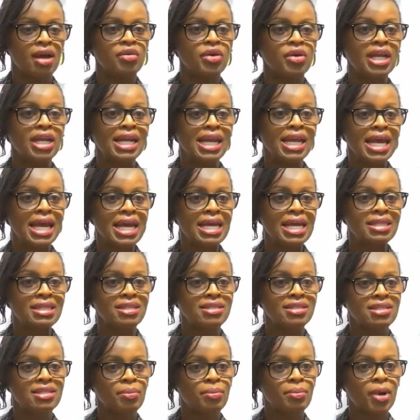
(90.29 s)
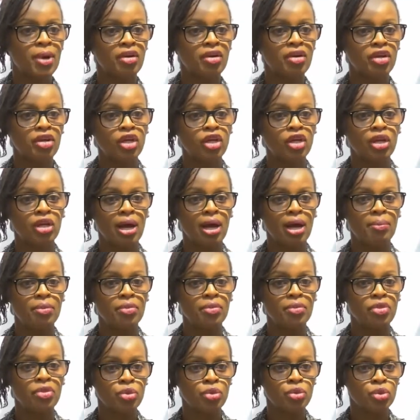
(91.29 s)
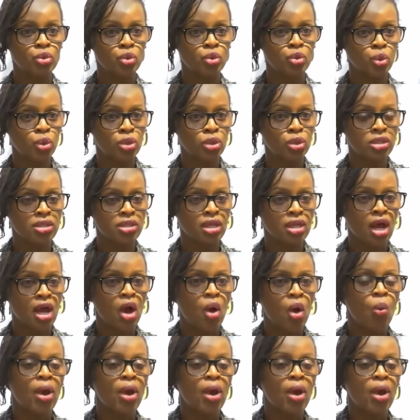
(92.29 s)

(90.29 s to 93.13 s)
relaying the same curriculum through schools